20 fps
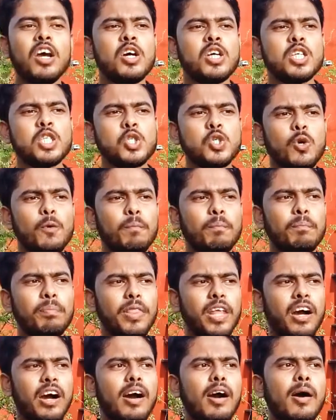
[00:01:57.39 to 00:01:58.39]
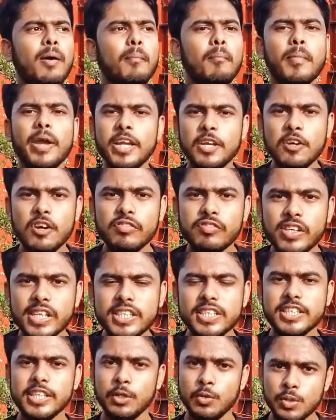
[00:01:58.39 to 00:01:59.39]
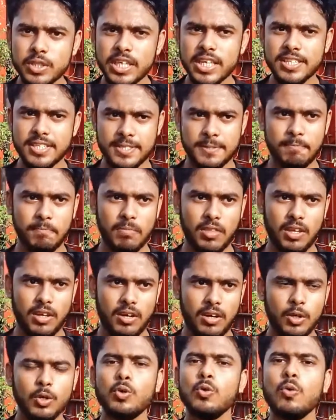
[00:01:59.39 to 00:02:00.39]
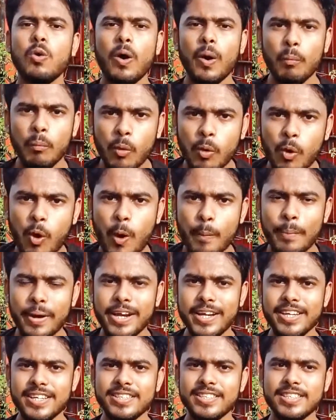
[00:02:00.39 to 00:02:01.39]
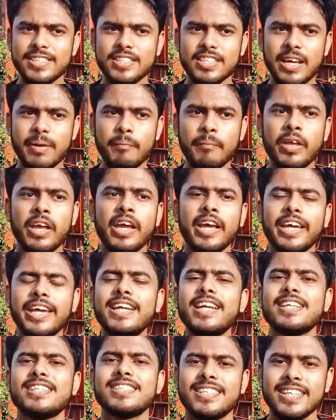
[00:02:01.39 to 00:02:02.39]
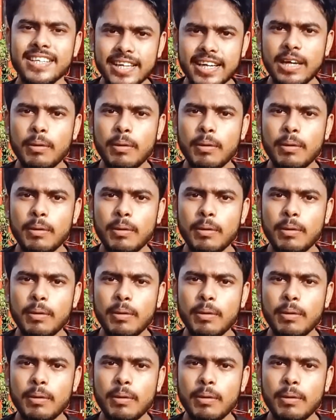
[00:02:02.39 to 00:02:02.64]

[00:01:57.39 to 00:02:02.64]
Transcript: So many of us uses 2 or more operating system in a single